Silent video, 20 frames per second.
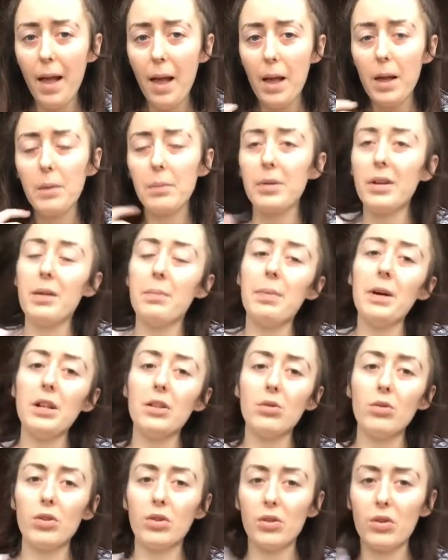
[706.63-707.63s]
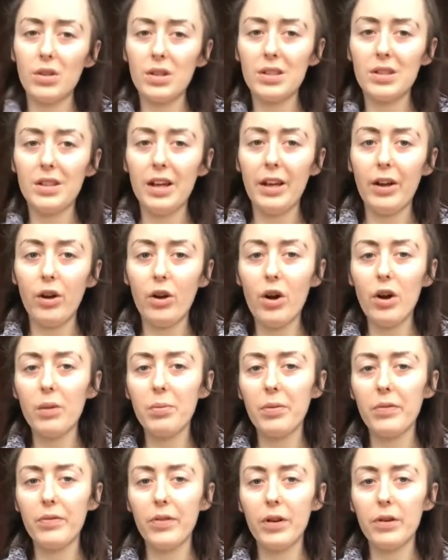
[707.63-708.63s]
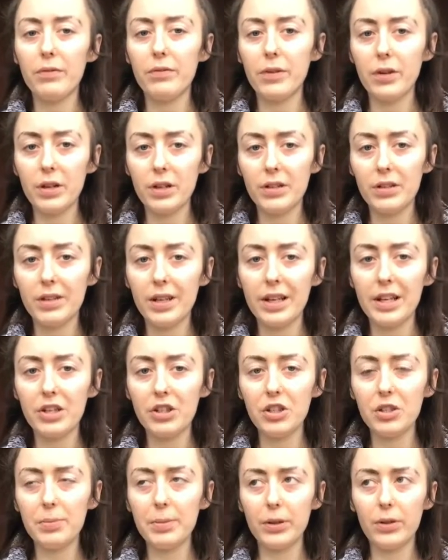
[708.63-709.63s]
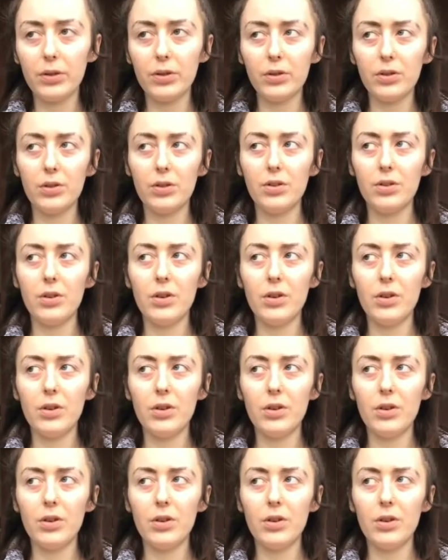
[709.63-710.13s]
But yeah, back to what I was going to say, I kind of prefer first stages, because